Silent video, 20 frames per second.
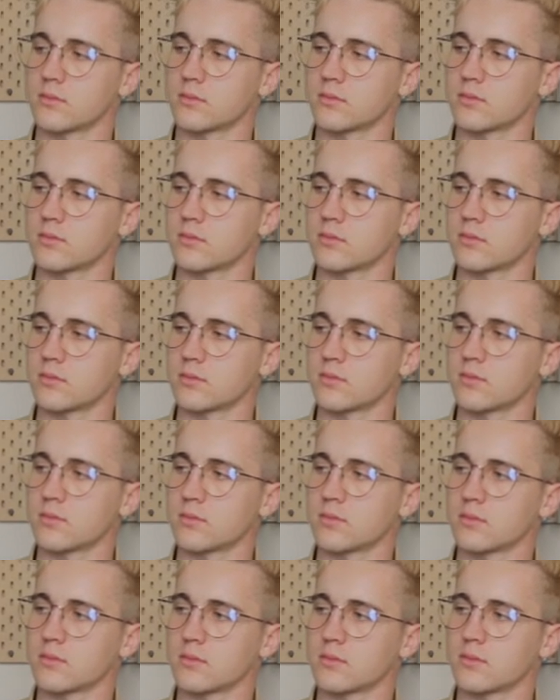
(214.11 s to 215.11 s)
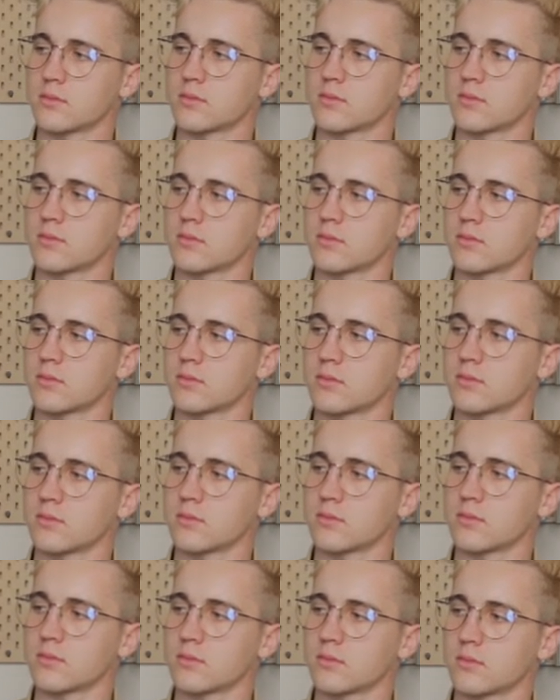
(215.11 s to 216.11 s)

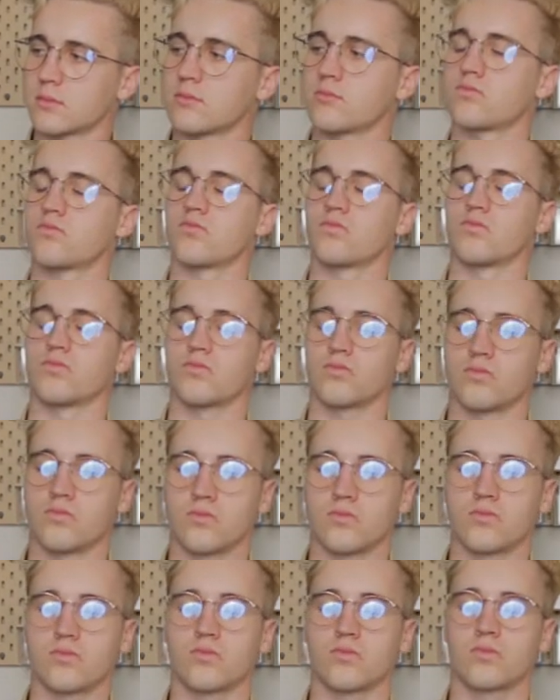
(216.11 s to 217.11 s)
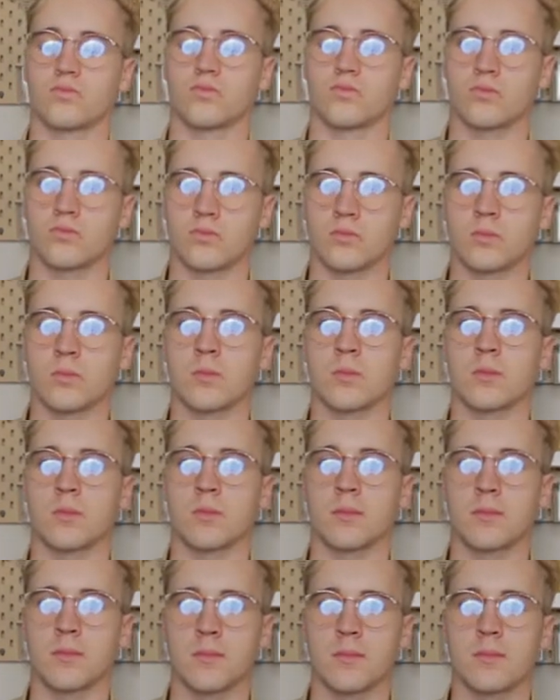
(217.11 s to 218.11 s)

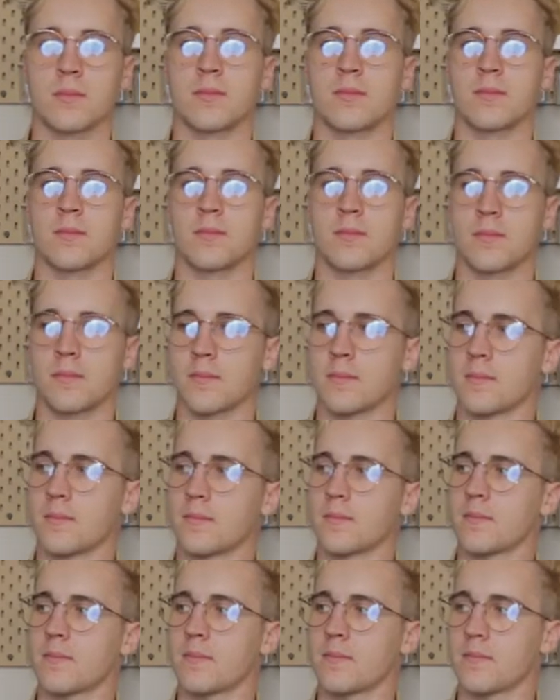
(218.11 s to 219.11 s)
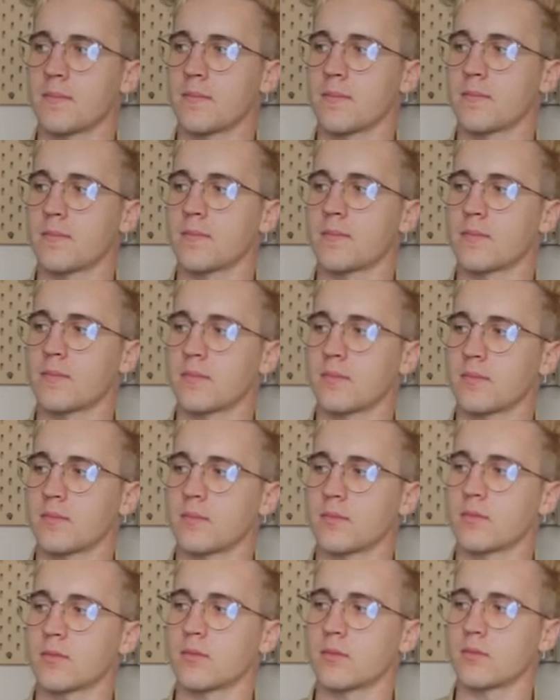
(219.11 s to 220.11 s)

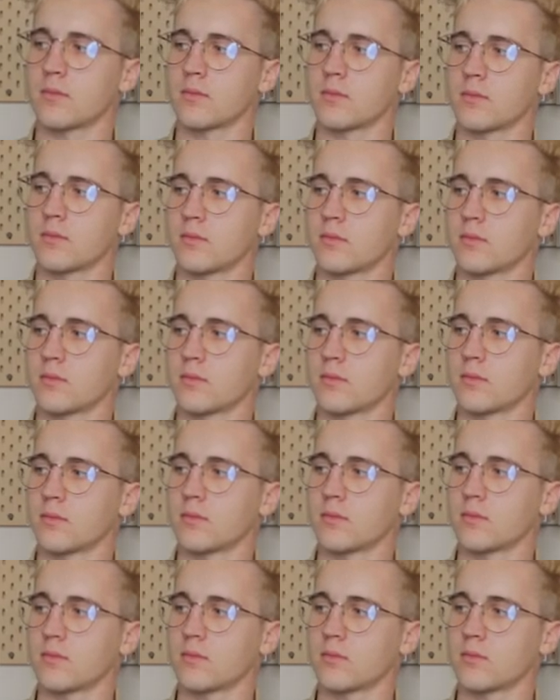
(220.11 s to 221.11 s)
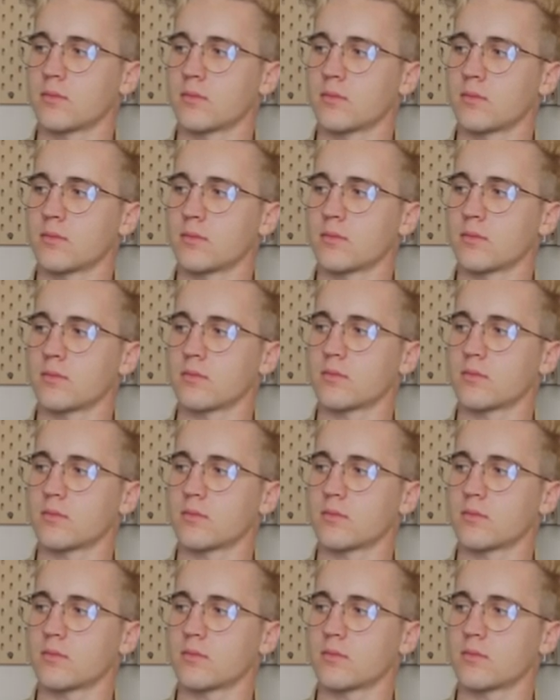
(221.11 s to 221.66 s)
No words are spoken by the person on screen.